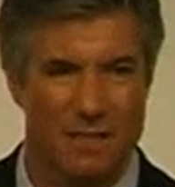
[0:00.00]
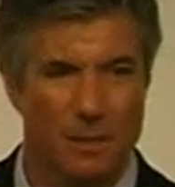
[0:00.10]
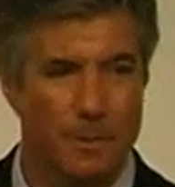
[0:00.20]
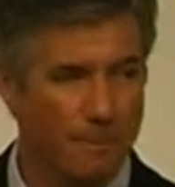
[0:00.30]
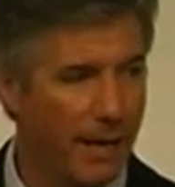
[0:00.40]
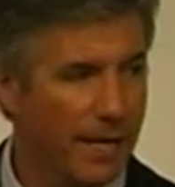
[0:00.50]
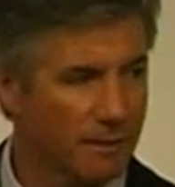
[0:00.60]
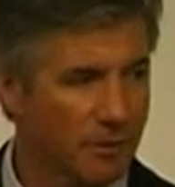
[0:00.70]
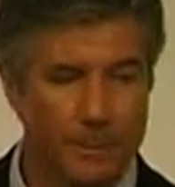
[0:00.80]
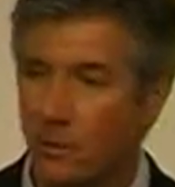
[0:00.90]
little bit pained, a
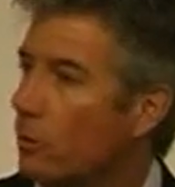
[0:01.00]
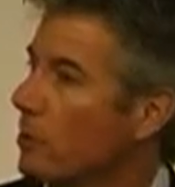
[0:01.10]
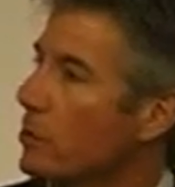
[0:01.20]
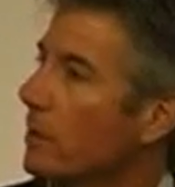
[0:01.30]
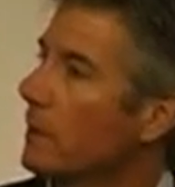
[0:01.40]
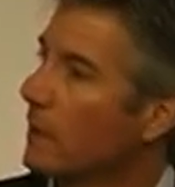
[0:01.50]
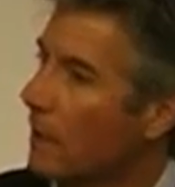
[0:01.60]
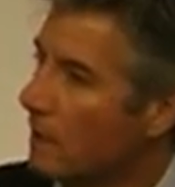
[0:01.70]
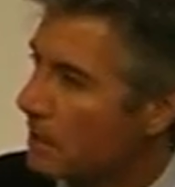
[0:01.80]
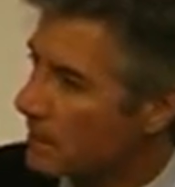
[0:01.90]
little bit tortured. Uh,
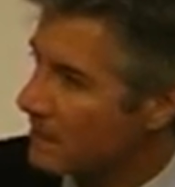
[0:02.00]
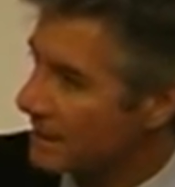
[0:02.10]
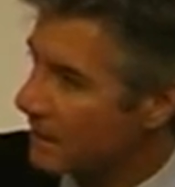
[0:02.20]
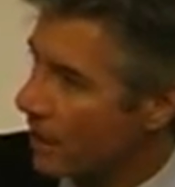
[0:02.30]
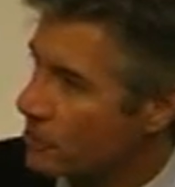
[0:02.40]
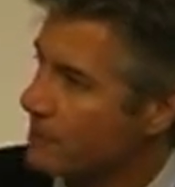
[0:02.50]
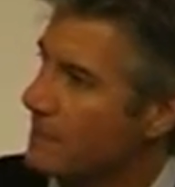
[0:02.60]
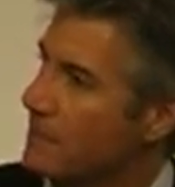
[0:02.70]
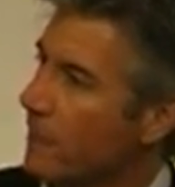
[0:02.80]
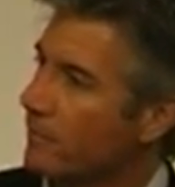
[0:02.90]
it just lodges
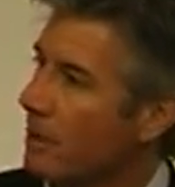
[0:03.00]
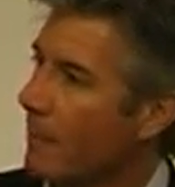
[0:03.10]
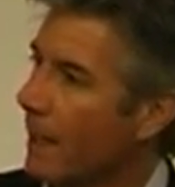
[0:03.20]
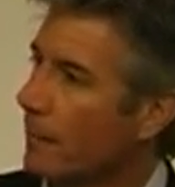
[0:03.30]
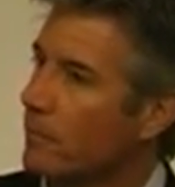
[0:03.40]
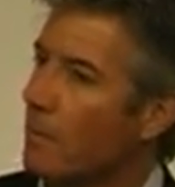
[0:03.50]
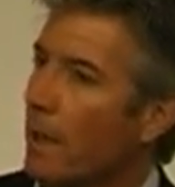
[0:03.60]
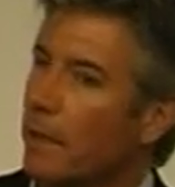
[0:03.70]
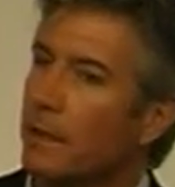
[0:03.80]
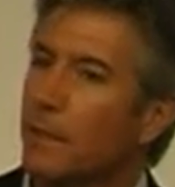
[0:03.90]
itself in the back of your
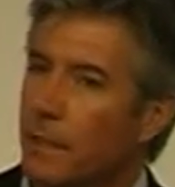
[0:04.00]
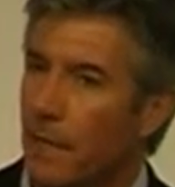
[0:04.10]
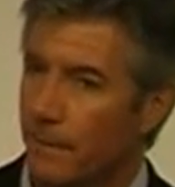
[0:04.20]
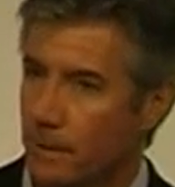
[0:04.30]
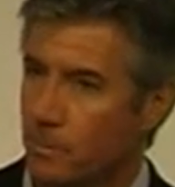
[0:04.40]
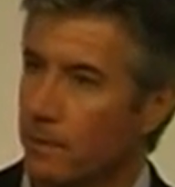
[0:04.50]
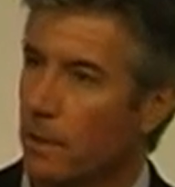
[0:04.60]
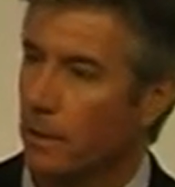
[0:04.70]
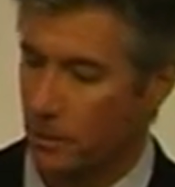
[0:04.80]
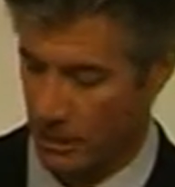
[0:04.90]
mind, and that's what the
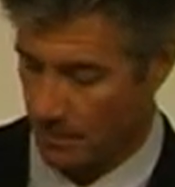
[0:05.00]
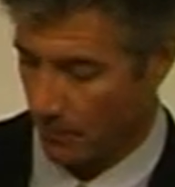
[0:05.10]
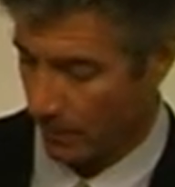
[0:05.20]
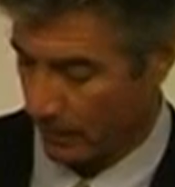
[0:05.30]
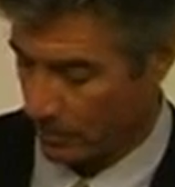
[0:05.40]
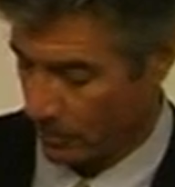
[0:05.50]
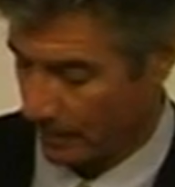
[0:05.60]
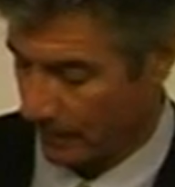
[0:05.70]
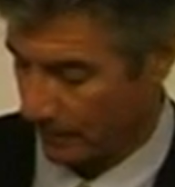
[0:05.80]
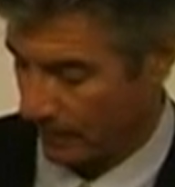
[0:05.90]
Holocaust Memorial in
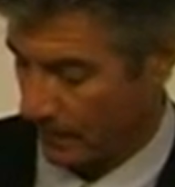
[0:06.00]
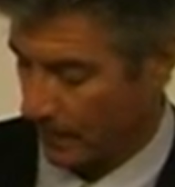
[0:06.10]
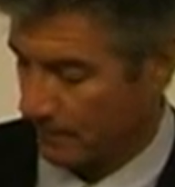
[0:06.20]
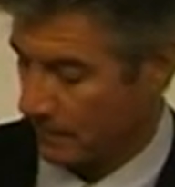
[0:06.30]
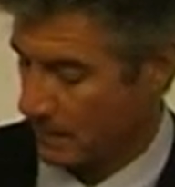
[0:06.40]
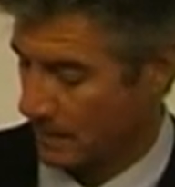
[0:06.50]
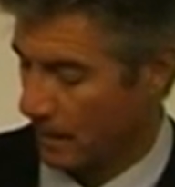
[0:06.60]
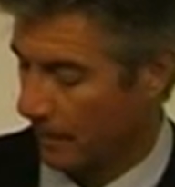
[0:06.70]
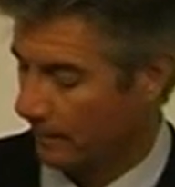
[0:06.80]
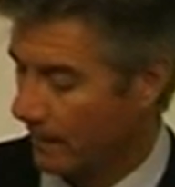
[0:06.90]
Germany um, has
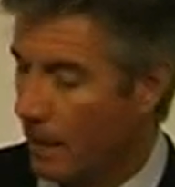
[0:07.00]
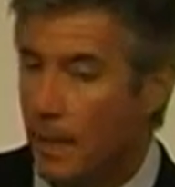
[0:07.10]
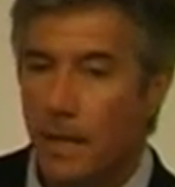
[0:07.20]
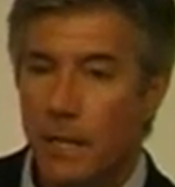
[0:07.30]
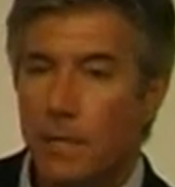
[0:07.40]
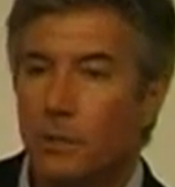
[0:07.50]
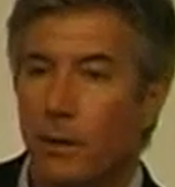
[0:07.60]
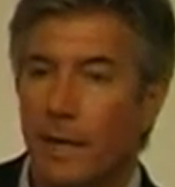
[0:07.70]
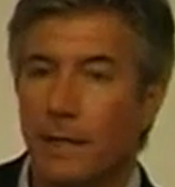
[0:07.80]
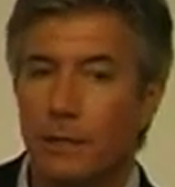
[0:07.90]
done.
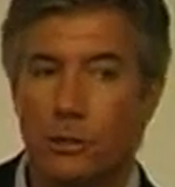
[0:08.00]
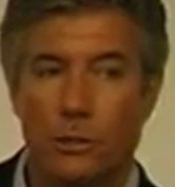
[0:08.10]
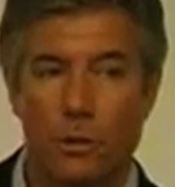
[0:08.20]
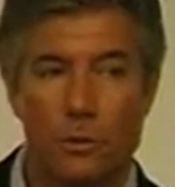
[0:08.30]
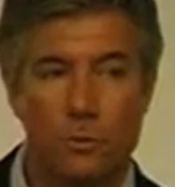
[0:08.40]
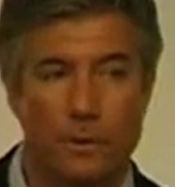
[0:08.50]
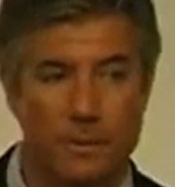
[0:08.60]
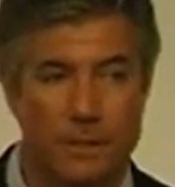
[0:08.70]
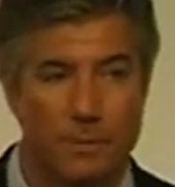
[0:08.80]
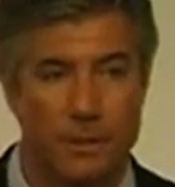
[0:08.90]
So I'd like to show you
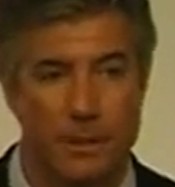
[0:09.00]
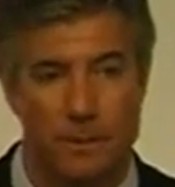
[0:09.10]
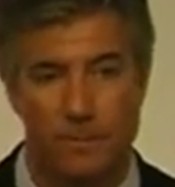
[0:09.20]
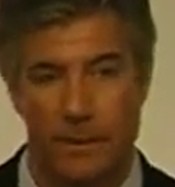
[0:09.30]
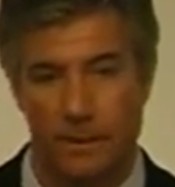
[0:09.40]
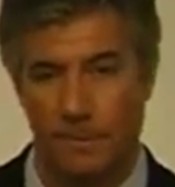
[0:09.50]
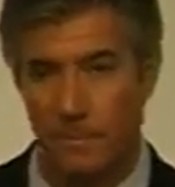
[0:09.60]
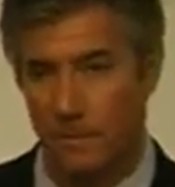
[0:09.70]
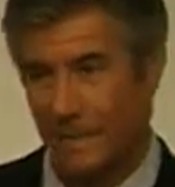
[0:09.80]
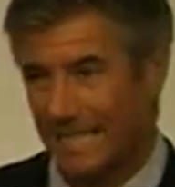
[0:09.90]
some of the, the,
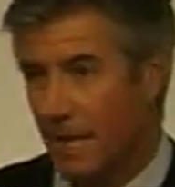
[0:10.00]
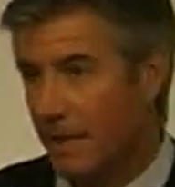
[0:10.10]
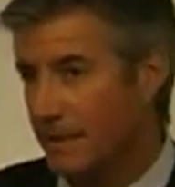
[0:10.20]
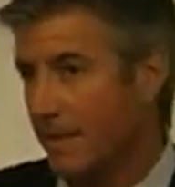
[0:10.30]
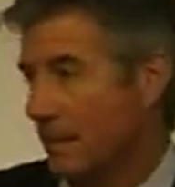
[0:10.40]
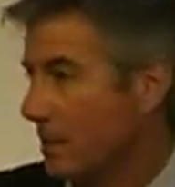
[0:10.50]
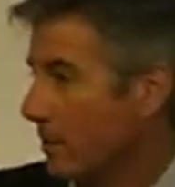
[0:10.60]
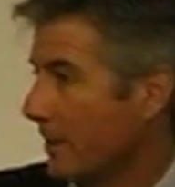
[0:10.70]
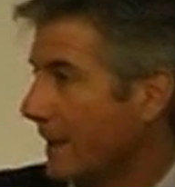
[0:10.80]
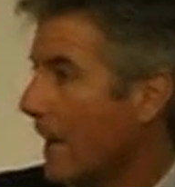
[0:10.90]
the context
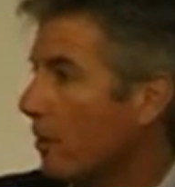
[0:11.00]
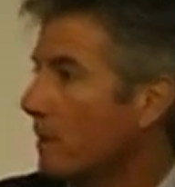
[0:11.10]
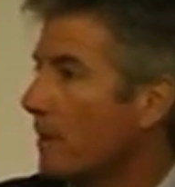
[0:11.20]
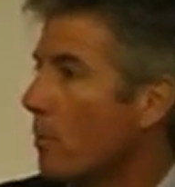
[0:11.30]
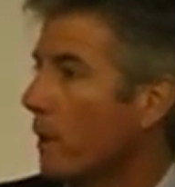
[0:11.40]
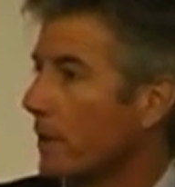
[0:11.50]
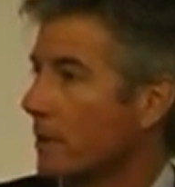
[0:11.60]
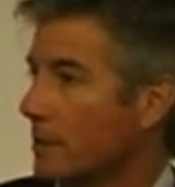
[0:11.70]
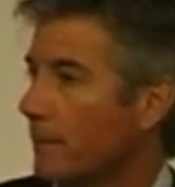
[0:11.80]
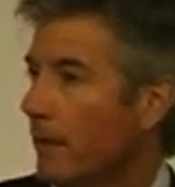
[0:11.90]
here, the
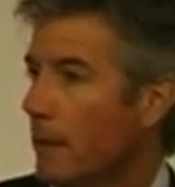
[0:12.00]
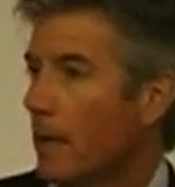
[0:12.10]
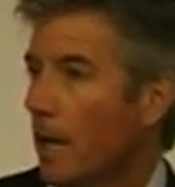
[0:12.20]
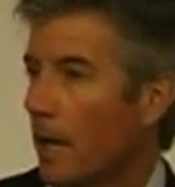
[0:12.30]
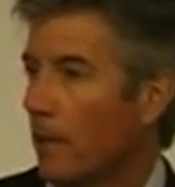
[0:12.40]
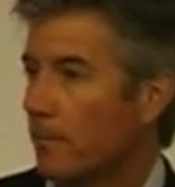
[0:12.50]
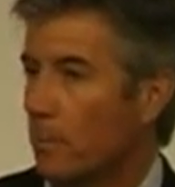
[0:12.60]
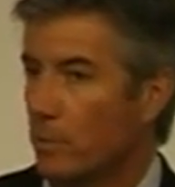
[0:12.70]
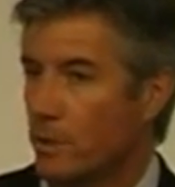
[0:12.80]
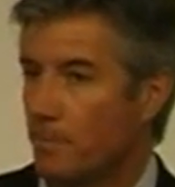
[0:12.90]
counter-memorials,
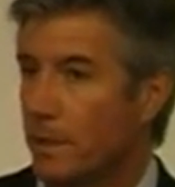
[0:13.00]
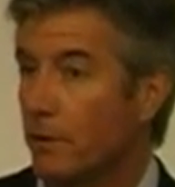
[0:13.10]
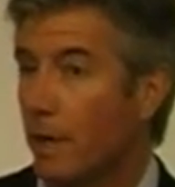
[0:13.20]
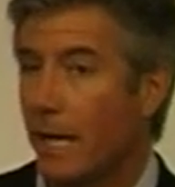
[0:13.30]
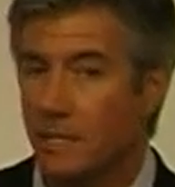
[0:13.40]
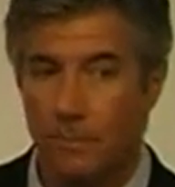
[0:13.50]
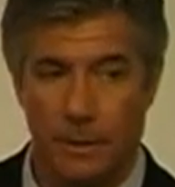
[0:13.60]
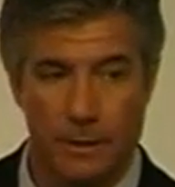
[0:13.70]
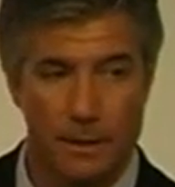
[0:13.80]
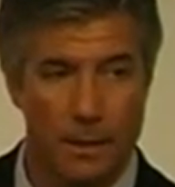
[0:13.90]
um, which Peter
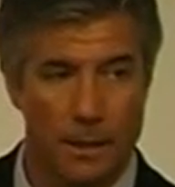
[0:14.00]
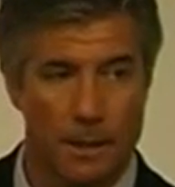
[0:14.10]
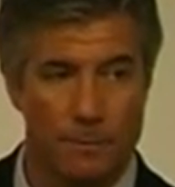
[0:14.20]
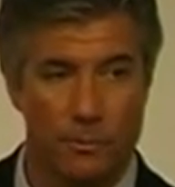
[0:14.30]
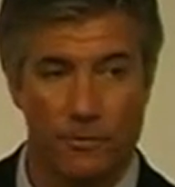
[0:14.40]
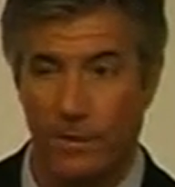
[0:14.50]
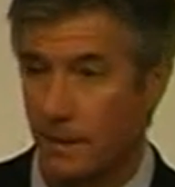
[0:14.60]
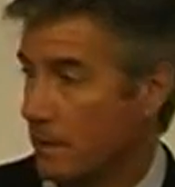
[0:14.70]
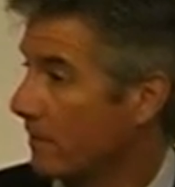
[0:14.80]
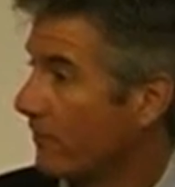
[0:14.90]
Eisenman uh,
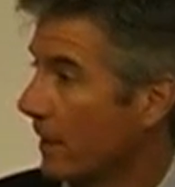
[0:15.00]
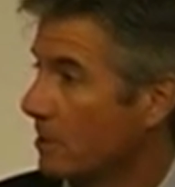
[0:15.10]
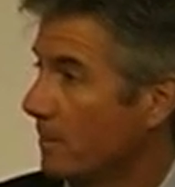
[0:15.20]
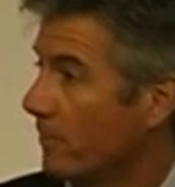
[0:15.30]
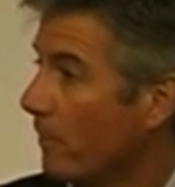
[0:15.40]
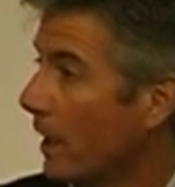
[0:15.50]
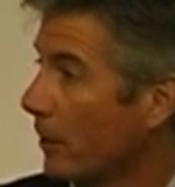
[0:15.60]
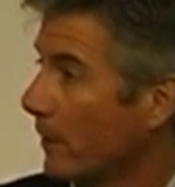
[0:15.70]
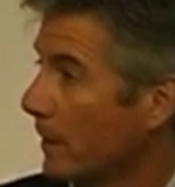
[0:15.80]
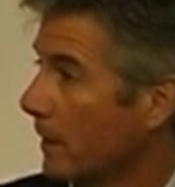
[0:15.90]
professed, in fact, to be
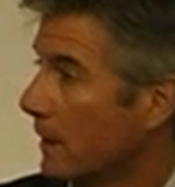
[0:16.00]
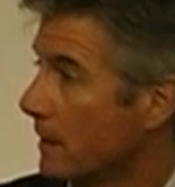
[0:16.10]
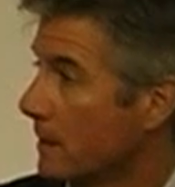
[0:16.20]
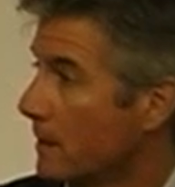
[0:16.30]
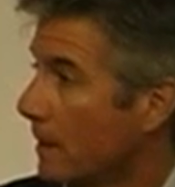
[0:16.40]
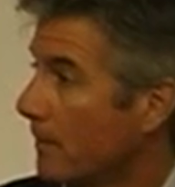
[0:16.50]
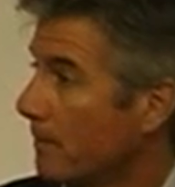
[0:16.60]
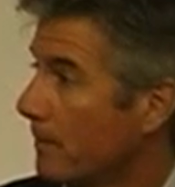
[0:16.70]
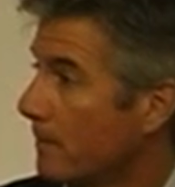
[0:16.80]
following in his, um,